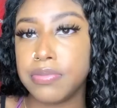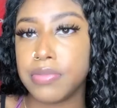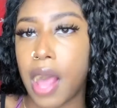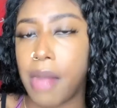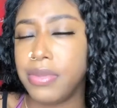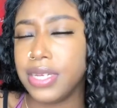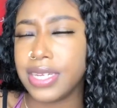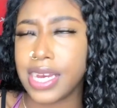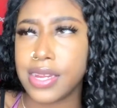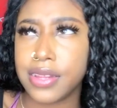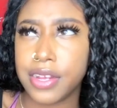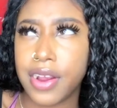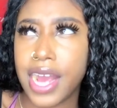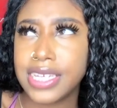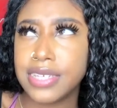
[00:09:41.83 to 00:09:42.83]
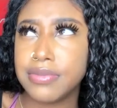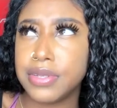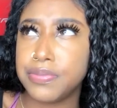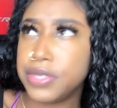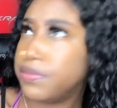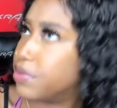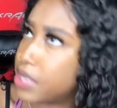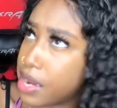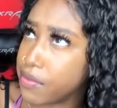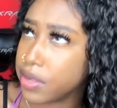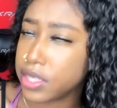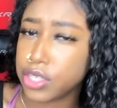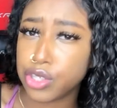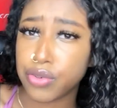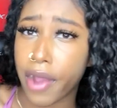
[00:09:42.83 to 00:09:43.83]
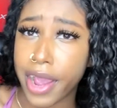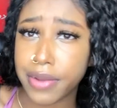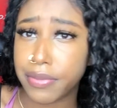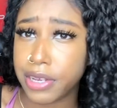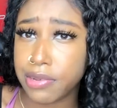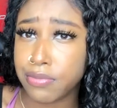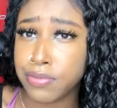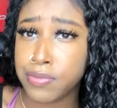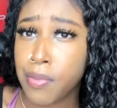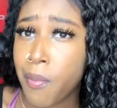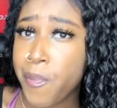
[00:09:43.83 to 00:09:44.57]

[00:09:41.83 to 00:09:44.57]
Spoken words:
And I mean, there hasn't been people that really tried me.